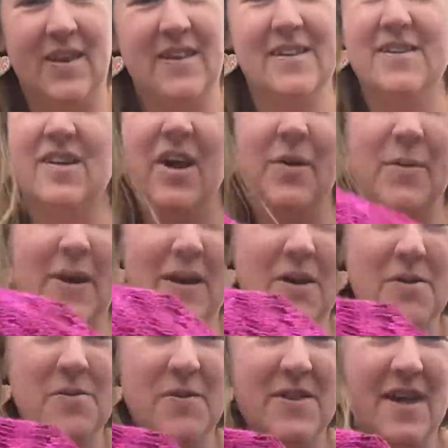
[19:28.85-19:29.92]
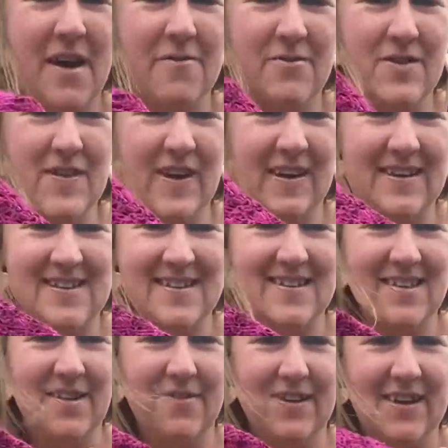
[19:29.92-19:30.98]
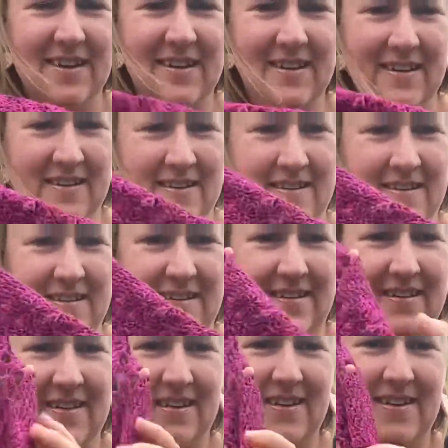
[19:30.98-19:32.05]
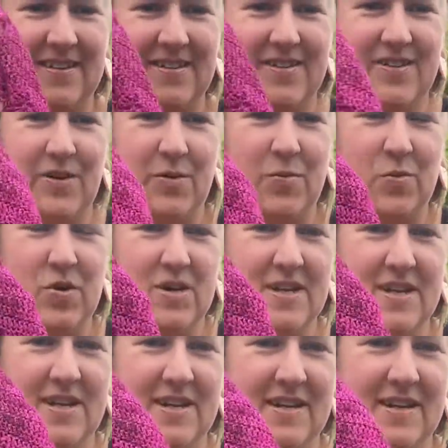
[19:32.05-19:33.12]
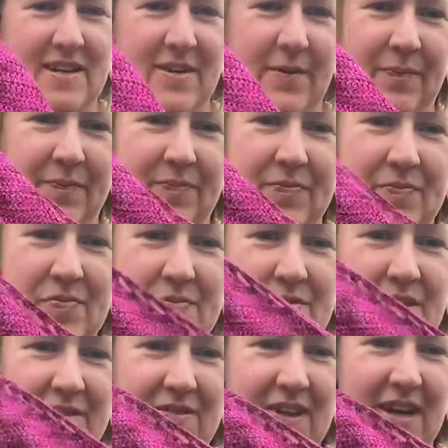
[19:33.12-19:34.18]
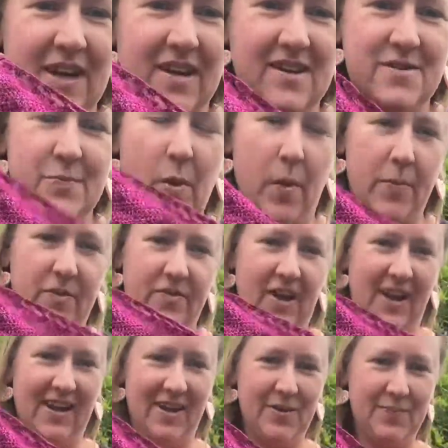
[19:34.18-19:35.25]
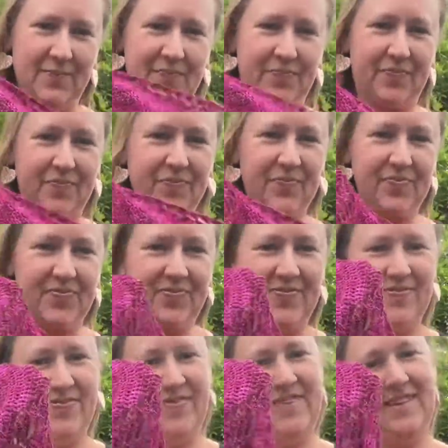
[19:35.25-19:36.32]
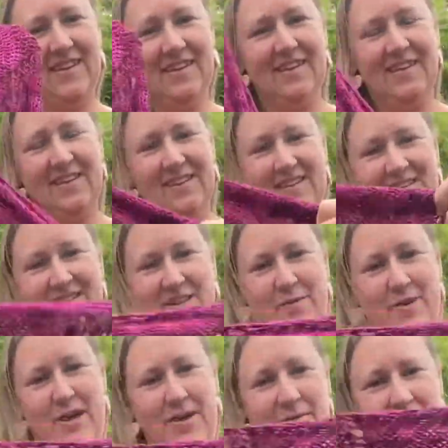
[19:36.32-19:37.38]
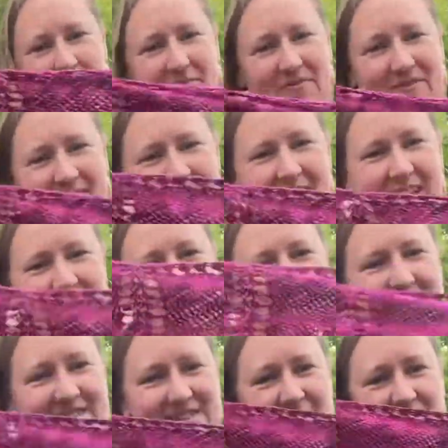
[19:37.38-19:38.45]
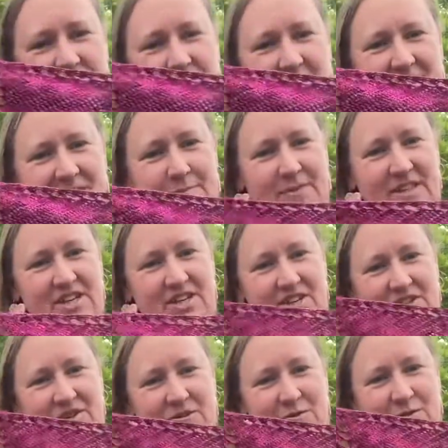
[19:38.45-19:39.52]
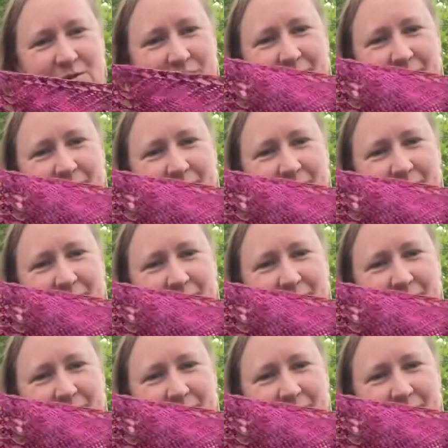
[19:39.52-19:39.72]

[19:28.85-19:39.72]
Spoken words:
This colourway goes with everything, I just love it. It's so pretty. Really nice pop of colour. So there we are. Transposition shawl.